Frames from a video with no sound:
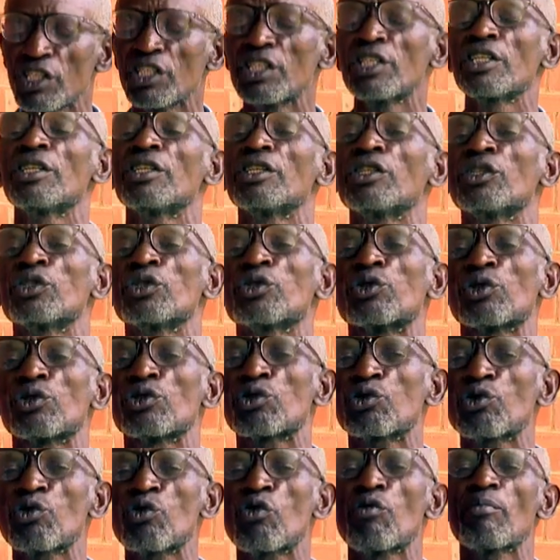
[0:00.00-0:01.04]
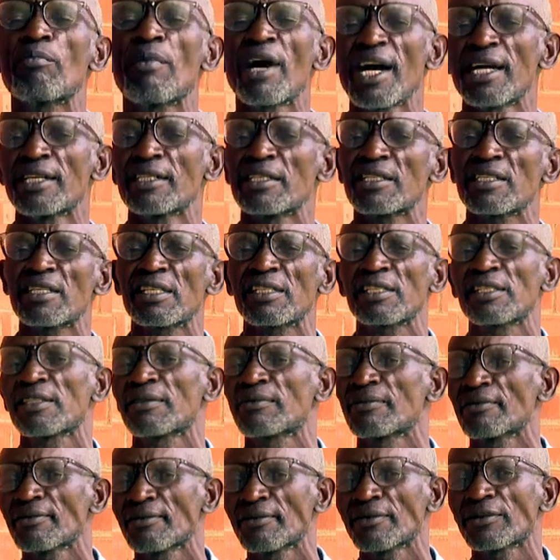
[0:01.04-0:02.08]
to 2 months.
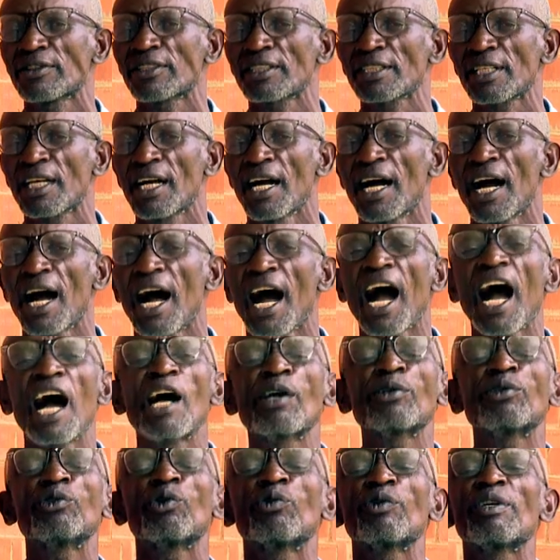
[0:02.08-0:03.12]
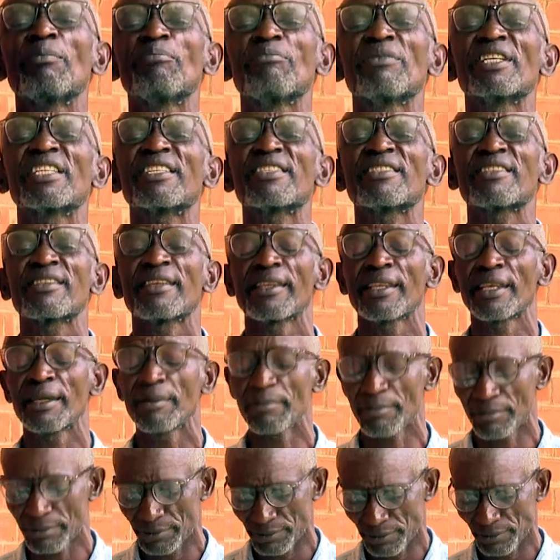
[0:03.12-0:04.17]
How do we mix
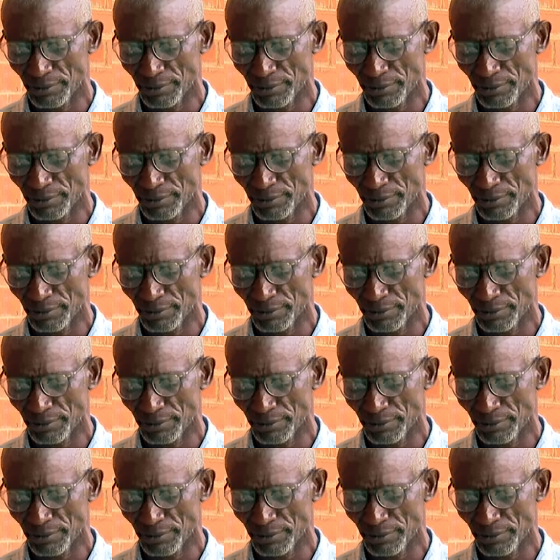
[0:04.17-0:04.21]
them?